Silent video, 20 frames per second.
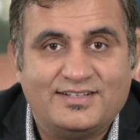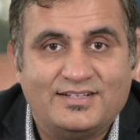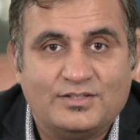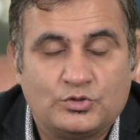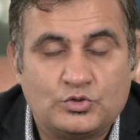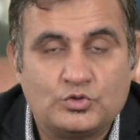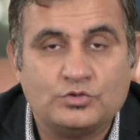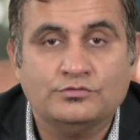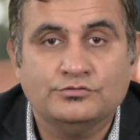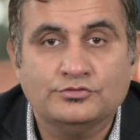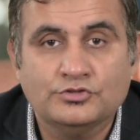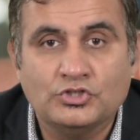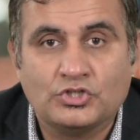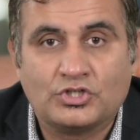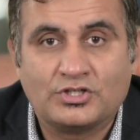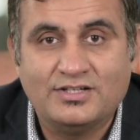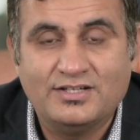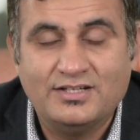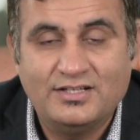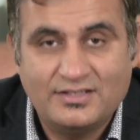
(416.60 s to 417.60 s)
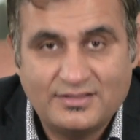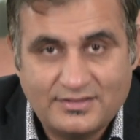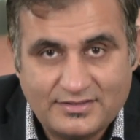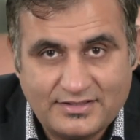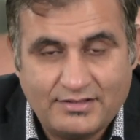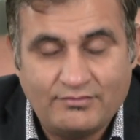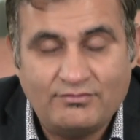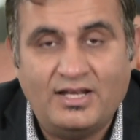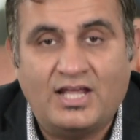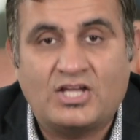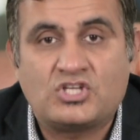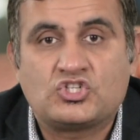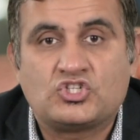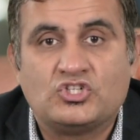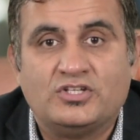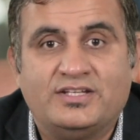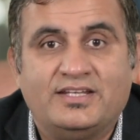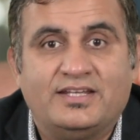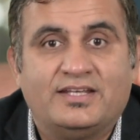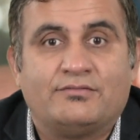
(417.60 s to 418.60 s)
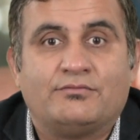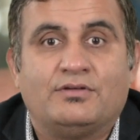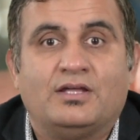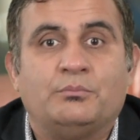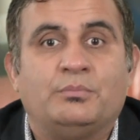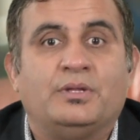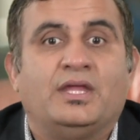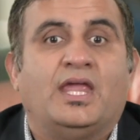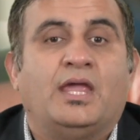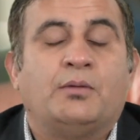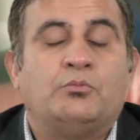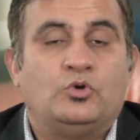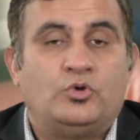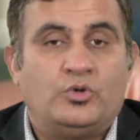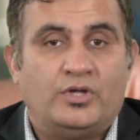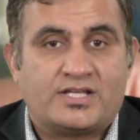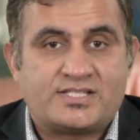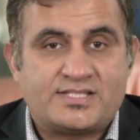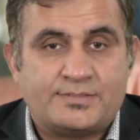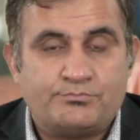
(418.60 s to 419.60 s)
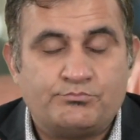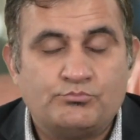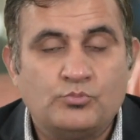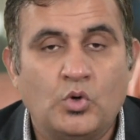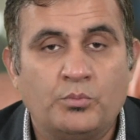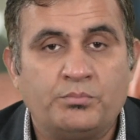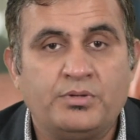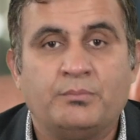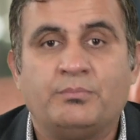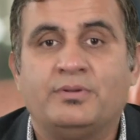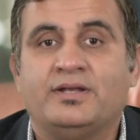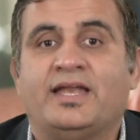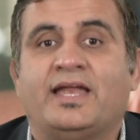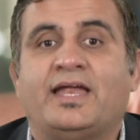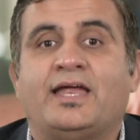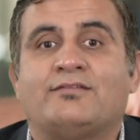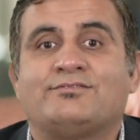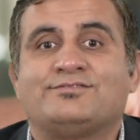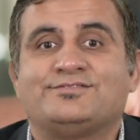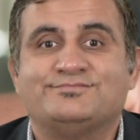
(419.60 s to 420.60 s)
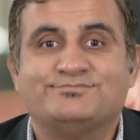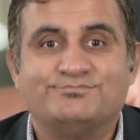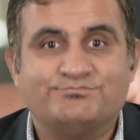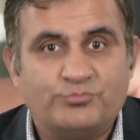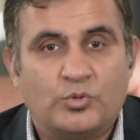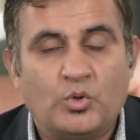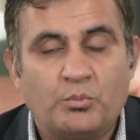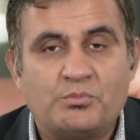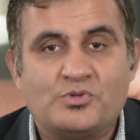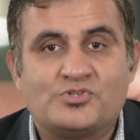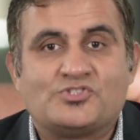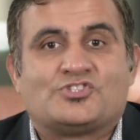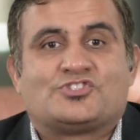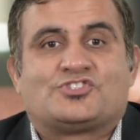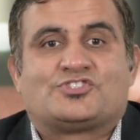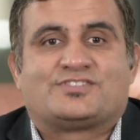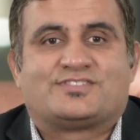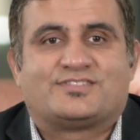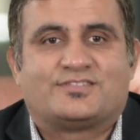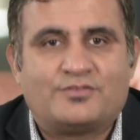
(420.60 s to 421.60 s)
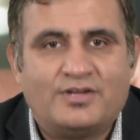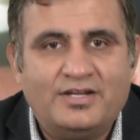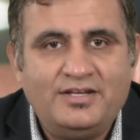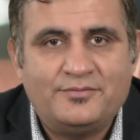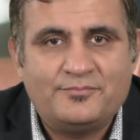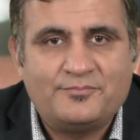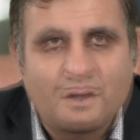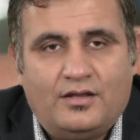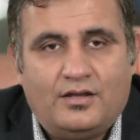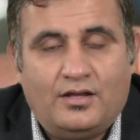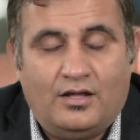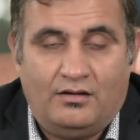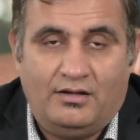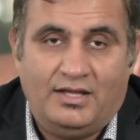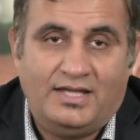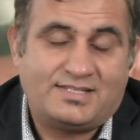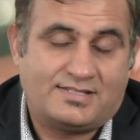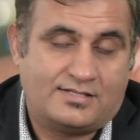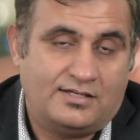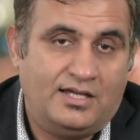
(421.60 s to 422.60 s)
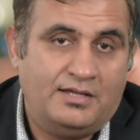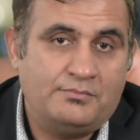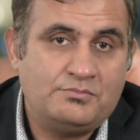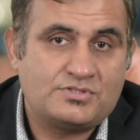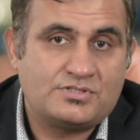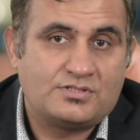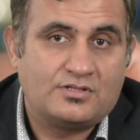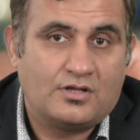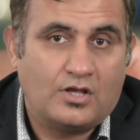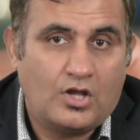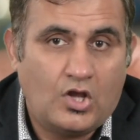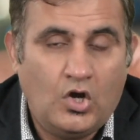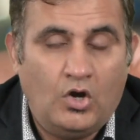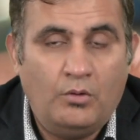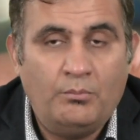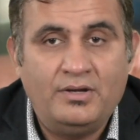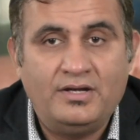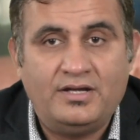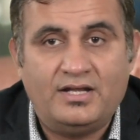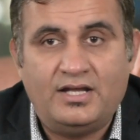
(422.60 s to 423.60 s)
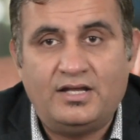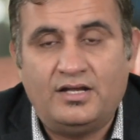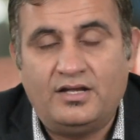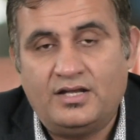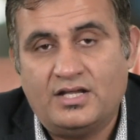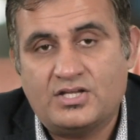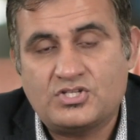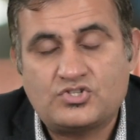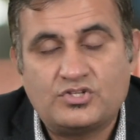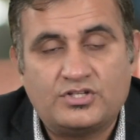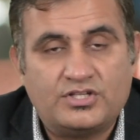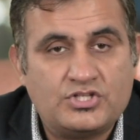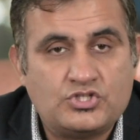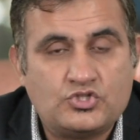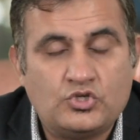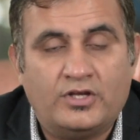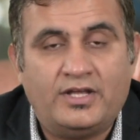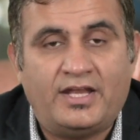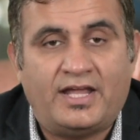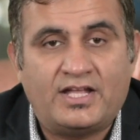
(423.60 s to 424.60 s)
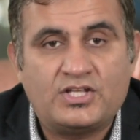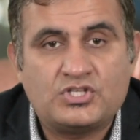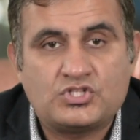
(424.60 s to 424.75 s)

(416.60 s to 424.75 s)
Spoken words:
to work, they will actually be able to accept more people, have more business, right? Now, at times, government and industry, they join hands